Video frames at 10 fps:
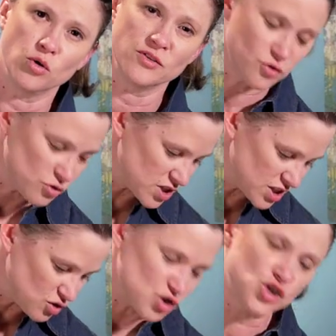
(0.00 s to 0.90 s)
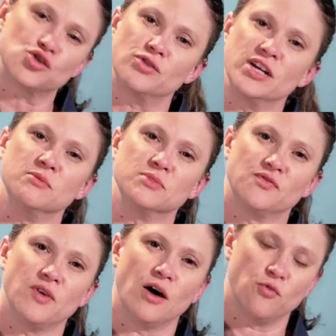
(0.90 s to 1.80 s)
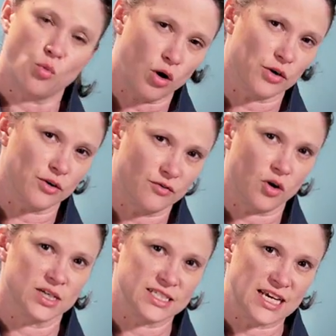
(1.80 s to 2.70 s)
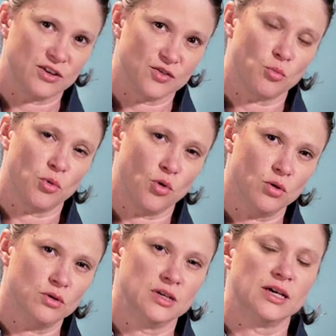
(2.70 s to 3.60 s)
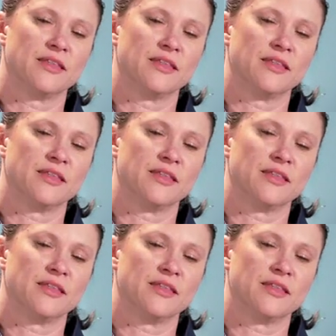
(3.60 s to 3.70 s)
bowl. If there's little streams of water falling down in your bowl,